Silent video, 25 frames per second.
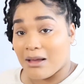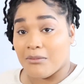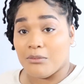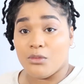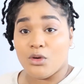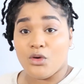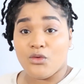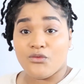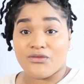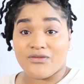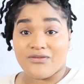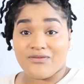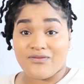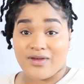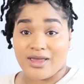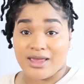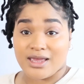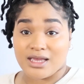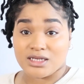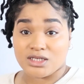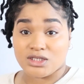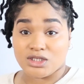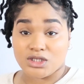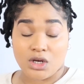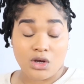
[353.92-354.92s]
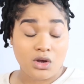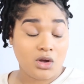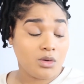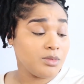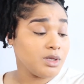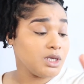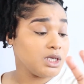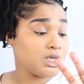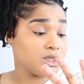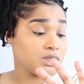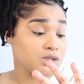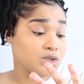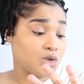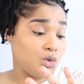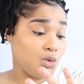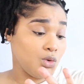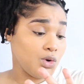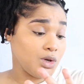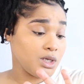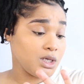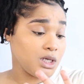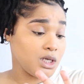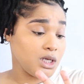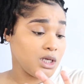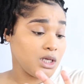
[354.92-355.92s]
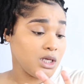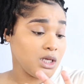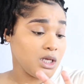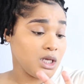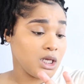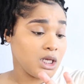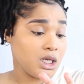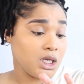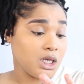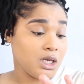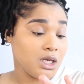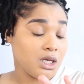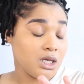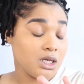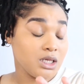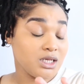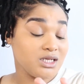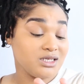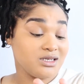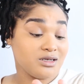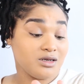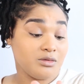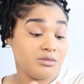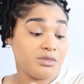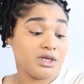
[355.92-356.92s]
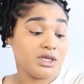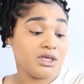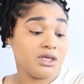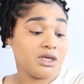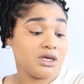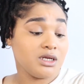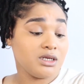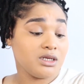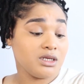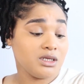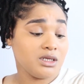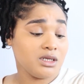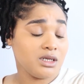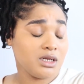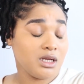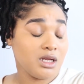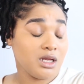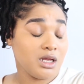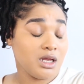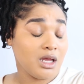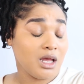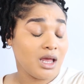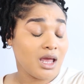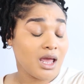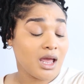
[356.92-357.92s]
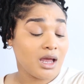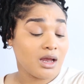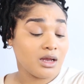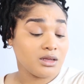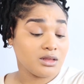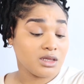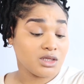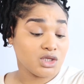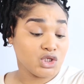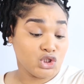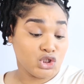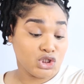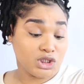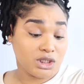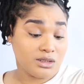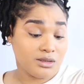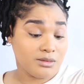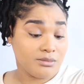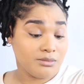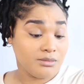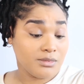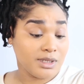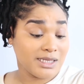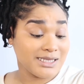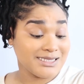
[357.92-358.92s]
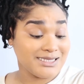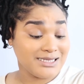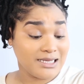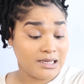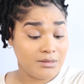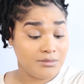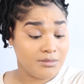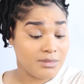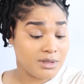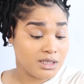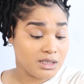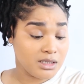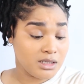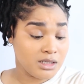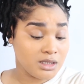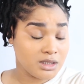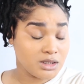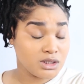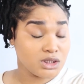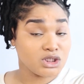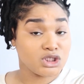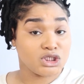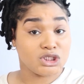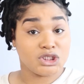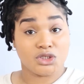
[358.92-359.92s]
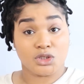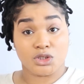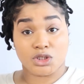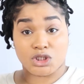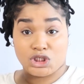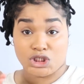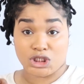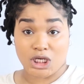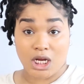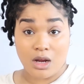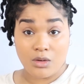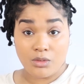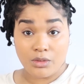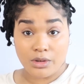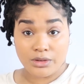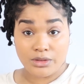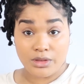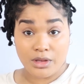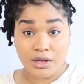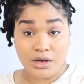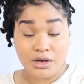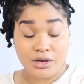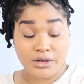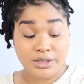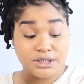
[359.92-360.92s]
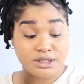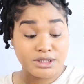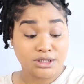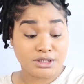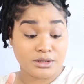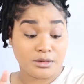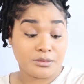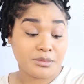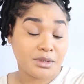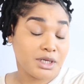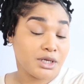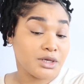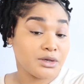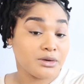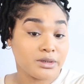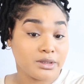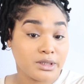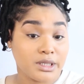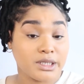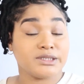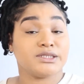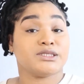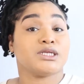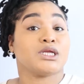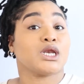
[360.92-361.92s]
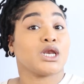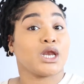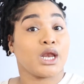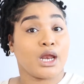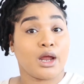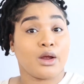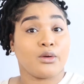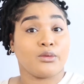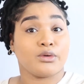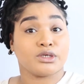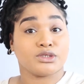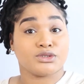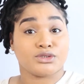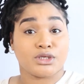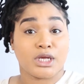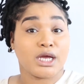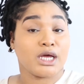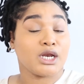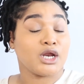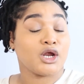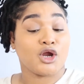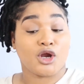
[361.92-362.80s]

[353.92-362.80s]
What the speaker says: I'm moving fast, y'all, because Courtney is gonna be done at the gym in 10 minutes, and she's gonna shower there, and she's gonna be here in less than an hour, so I gotta